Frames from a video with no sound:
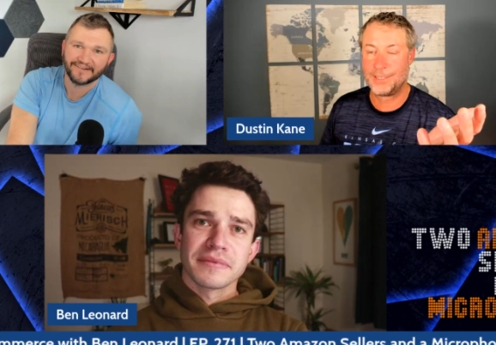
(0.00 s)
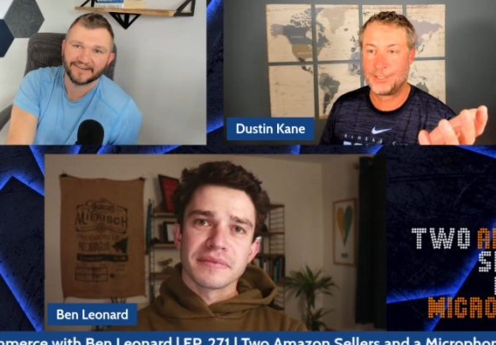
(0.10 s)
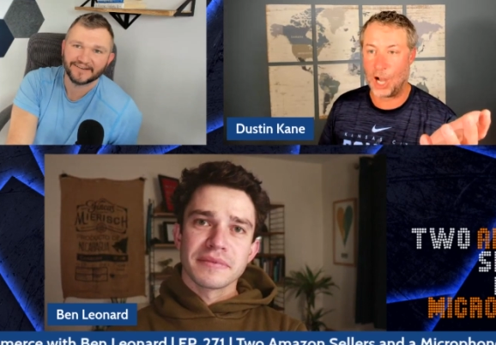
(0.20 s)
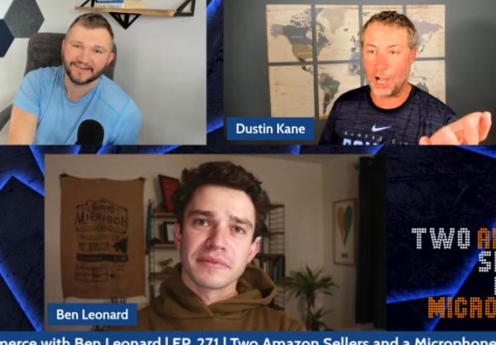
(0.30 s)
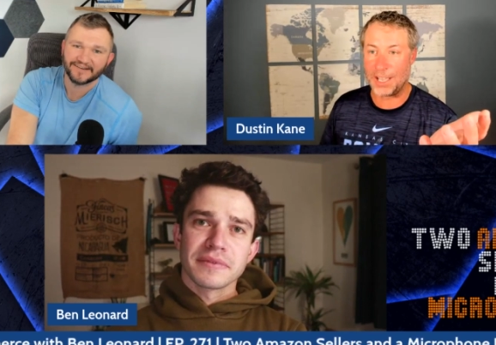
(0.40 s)

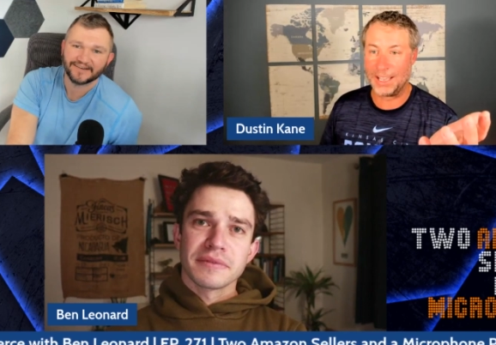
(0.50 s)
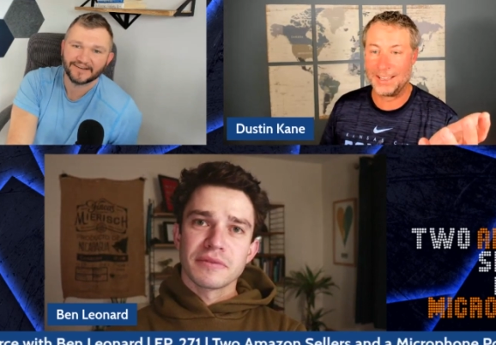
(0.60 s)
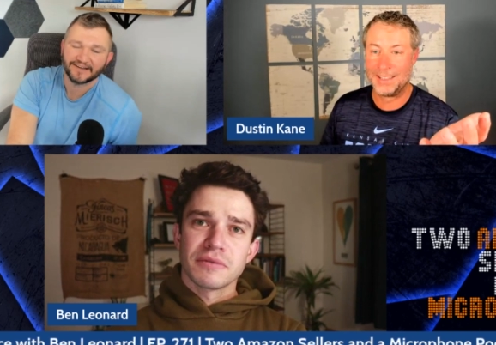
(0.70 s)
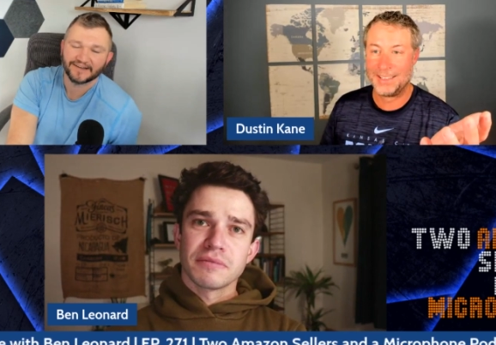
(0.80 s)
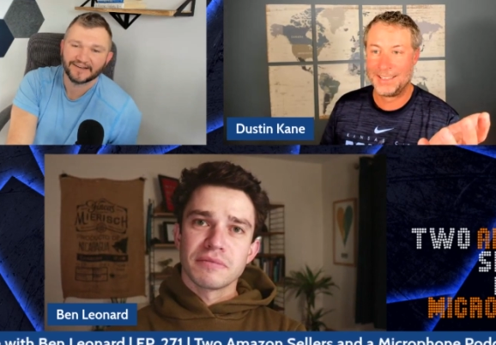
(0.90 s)
Speaker 1: talking.
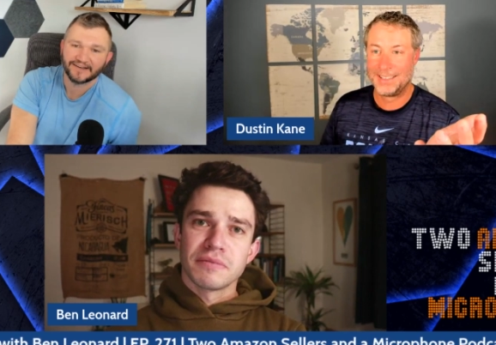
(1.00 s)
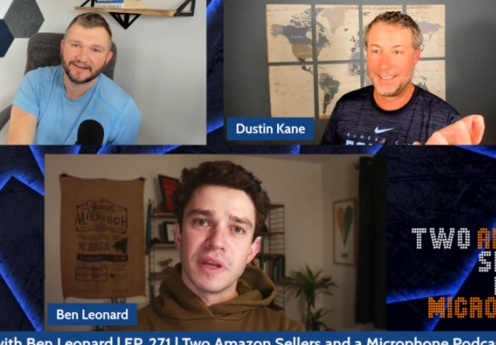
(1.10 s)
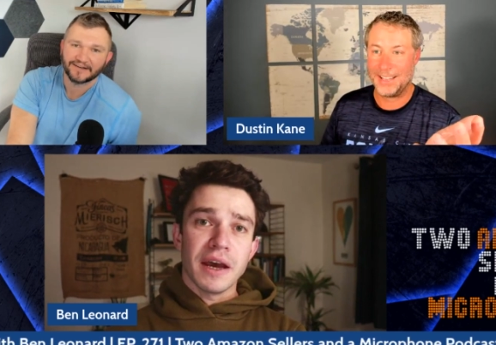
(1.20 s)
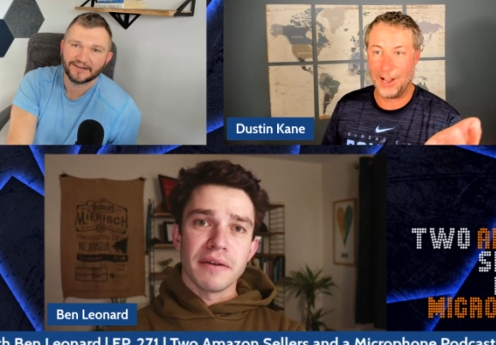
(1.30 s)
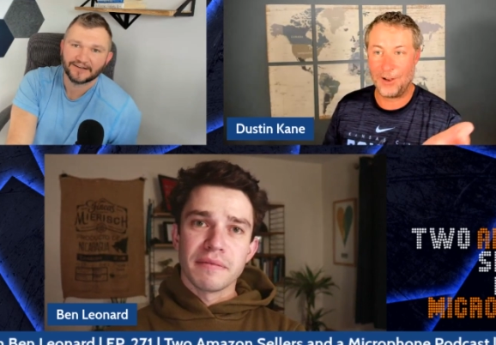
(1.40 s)

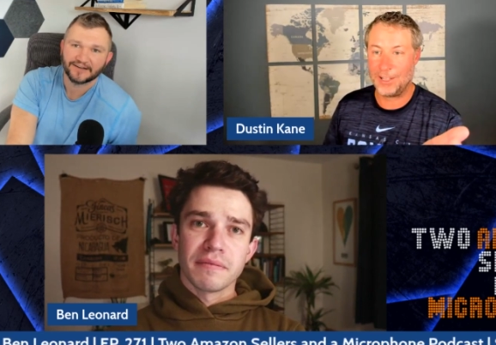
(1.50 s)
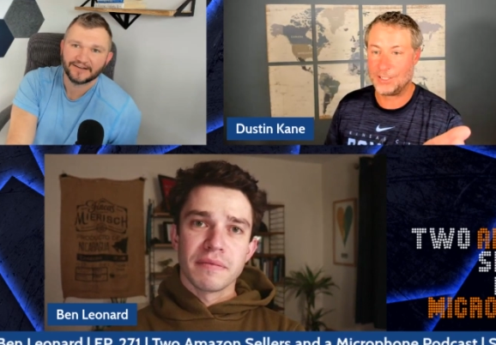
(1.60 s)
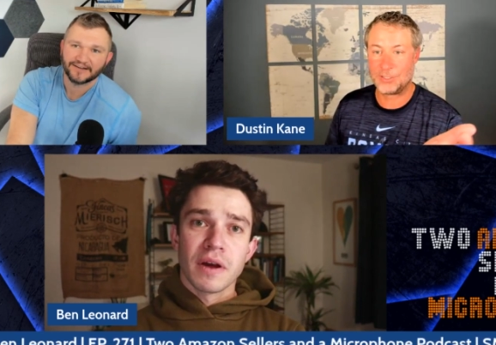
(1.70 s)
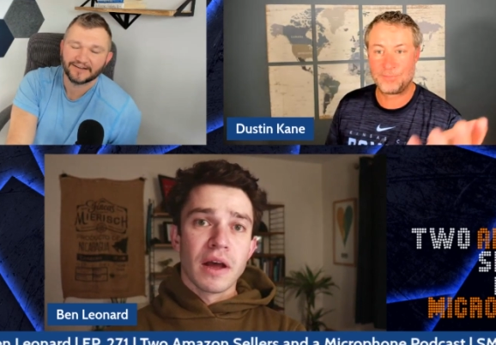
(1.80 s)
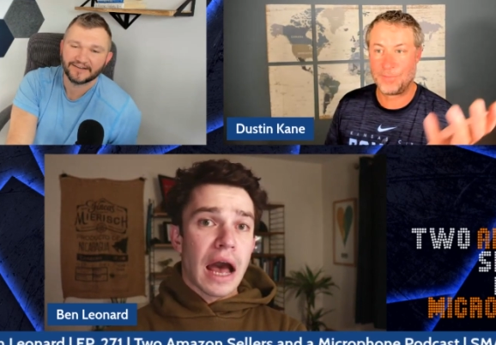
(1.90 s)
Speaker 2: Yeah, you know, and
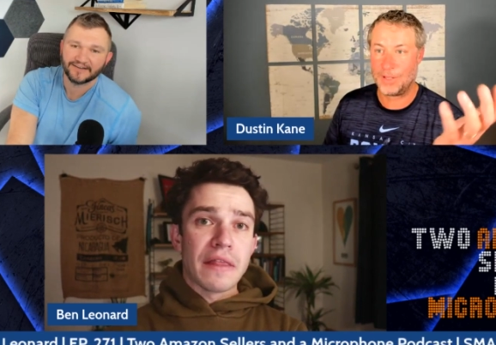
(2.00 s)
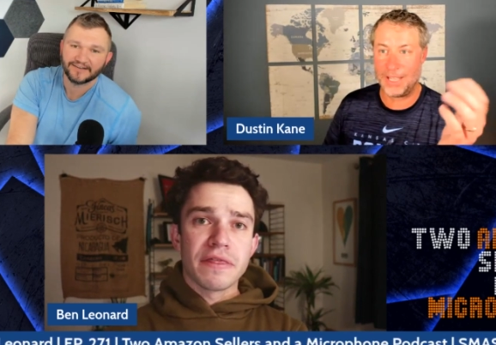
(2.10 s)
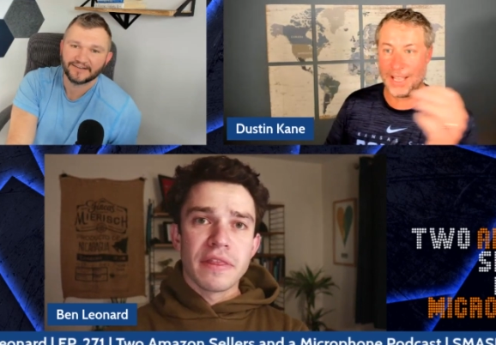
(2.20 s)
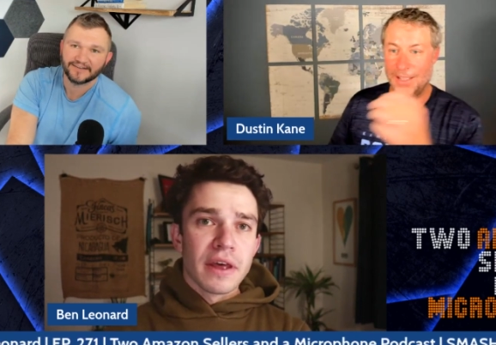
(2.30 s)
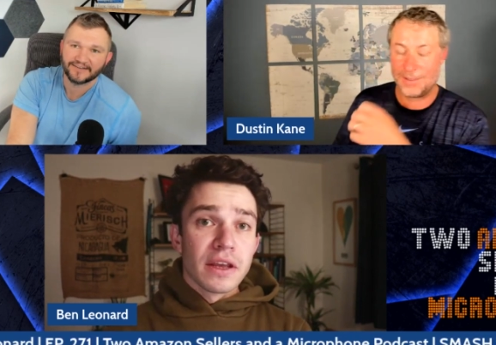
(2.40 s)
just I,
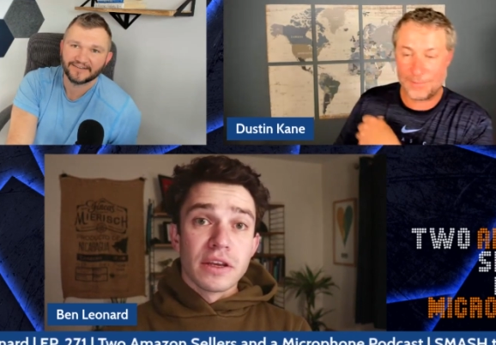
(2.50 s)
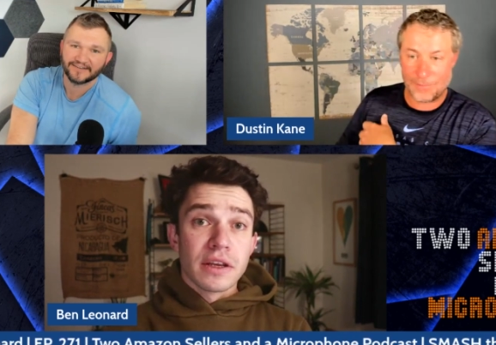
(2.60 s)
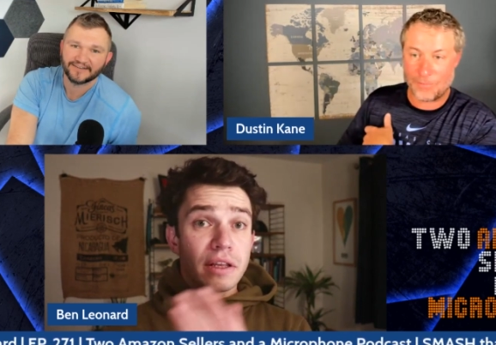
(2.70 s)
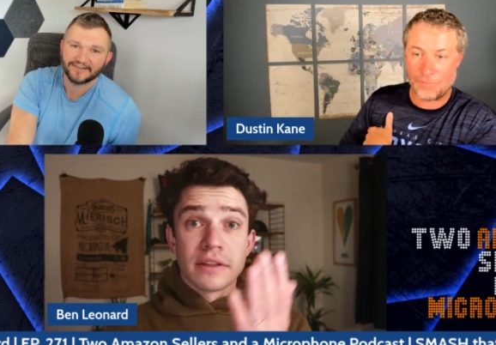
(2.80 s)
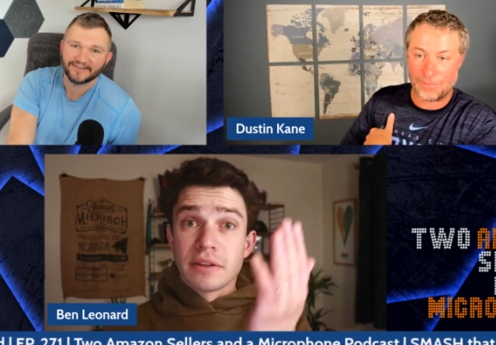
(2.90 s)

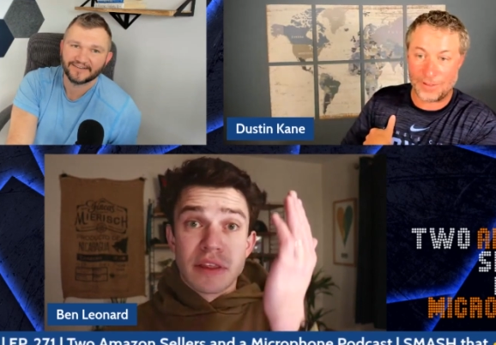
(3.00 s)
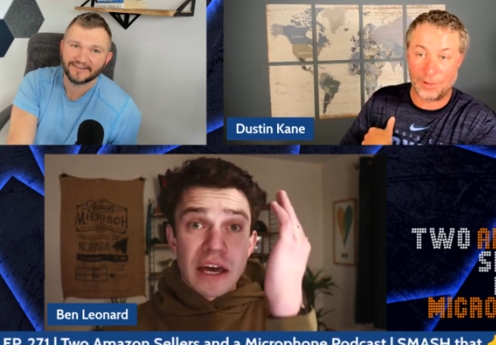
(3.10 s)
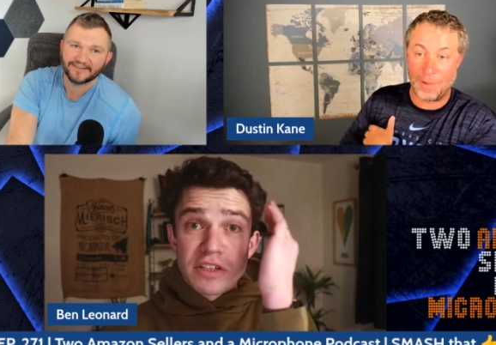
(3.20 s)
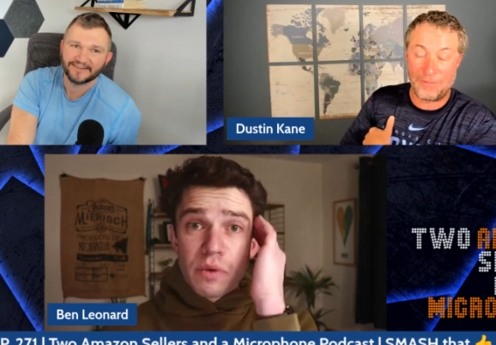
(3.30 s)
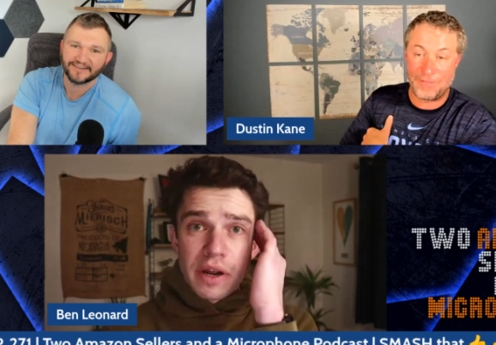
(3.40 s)

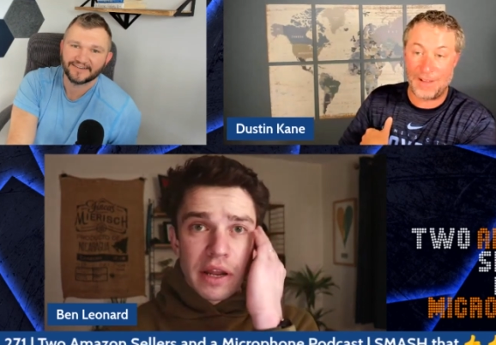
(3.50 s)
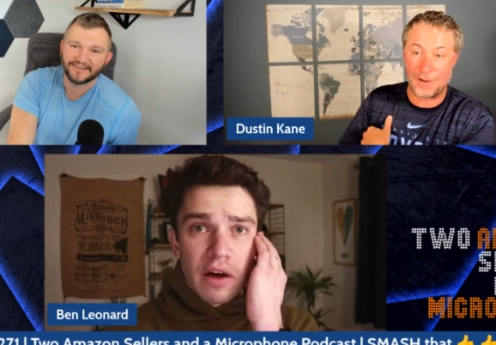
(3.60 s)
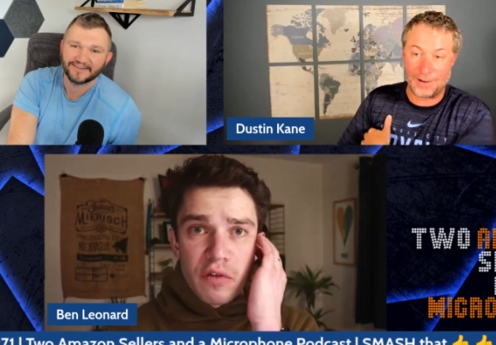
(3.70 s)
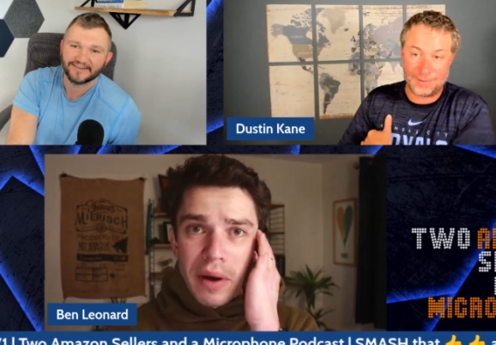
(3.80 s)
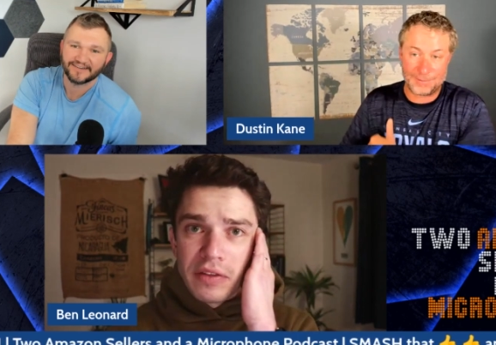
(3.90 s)
that's what favorite. I
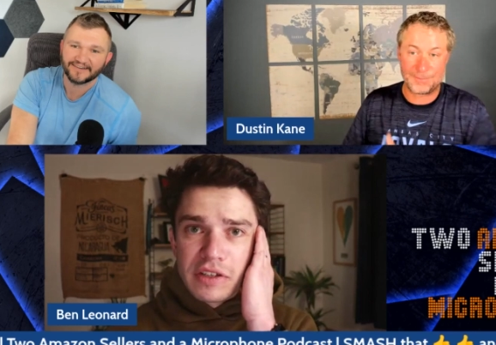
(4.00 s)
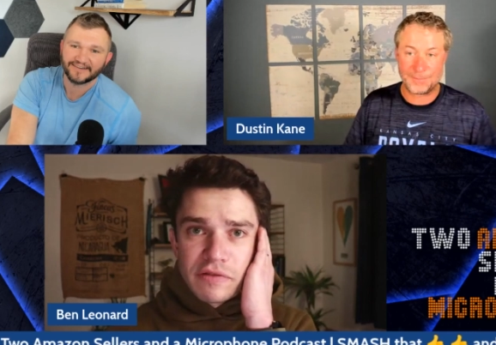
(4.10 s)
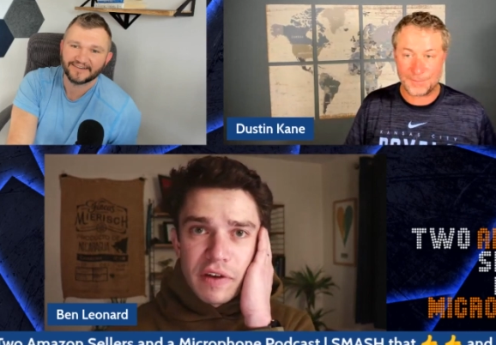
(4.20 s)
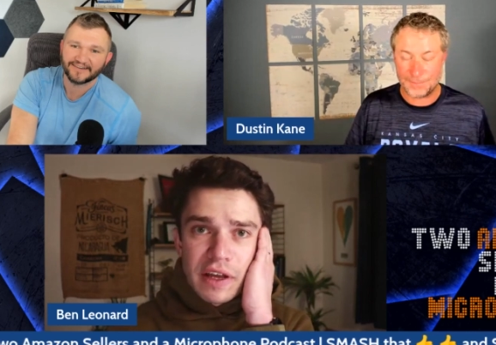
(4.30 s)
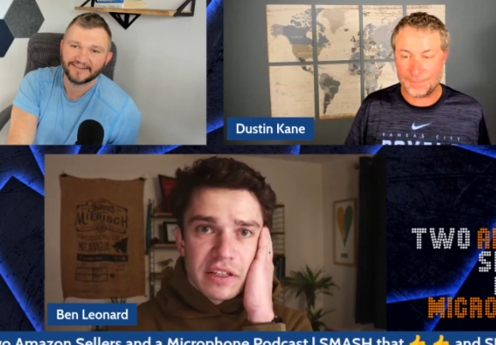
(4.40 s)
love about these
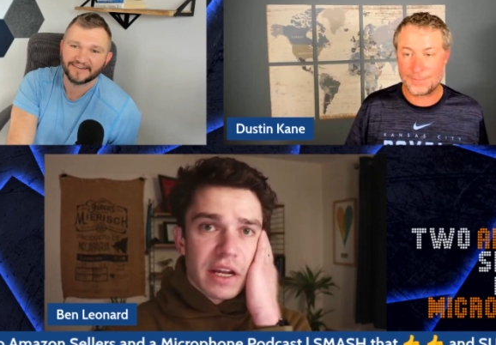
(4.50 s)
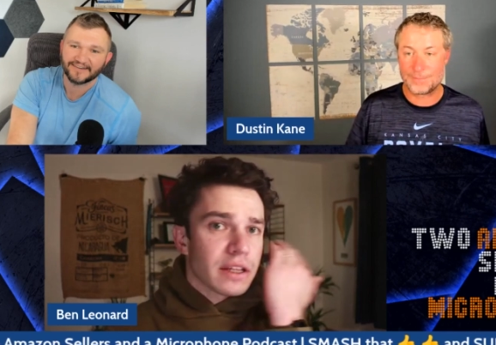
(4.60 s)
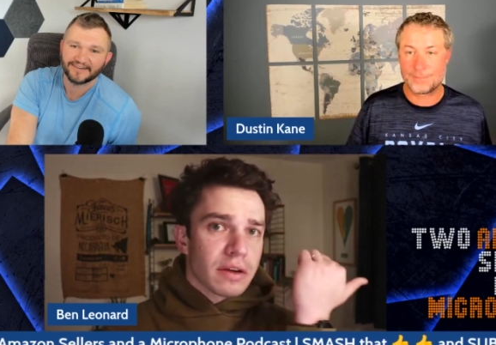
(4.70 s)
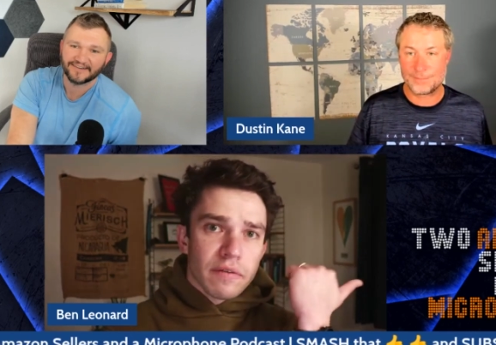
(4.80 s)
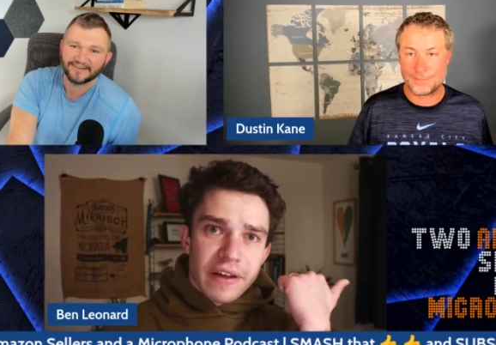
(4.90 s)
events, like
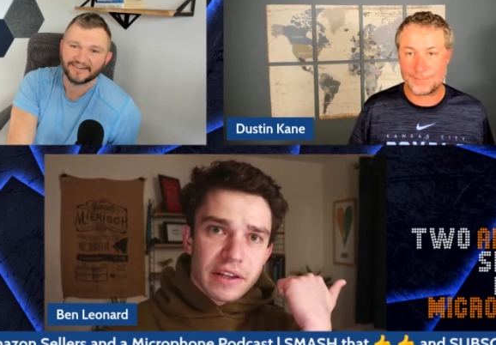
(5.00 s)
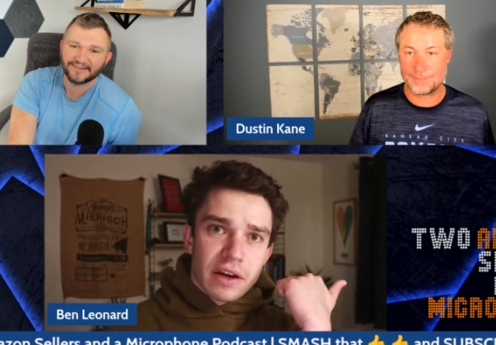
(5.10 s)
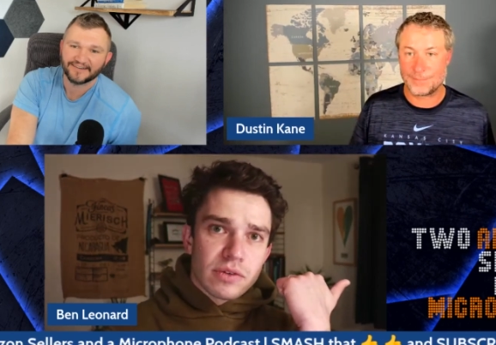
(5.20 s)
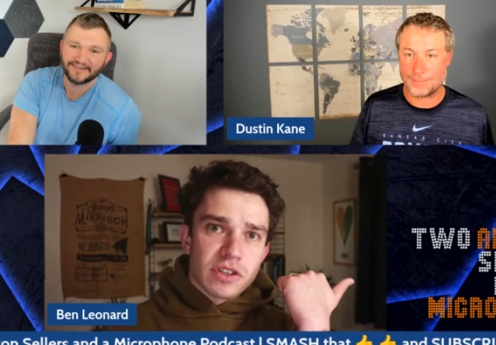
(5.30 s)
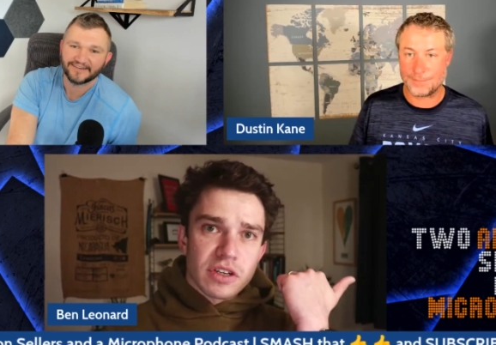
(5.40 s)
the event I
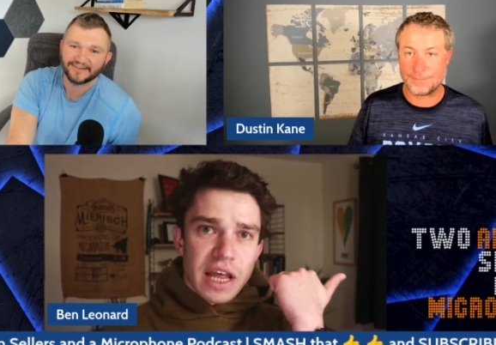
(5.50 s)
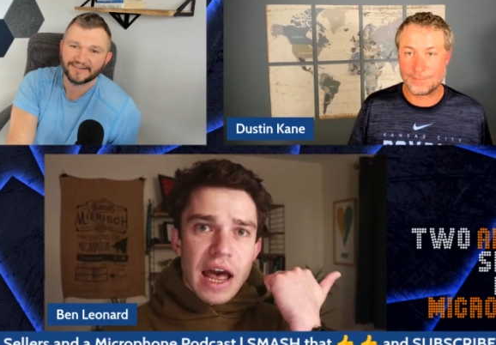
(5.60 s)
was just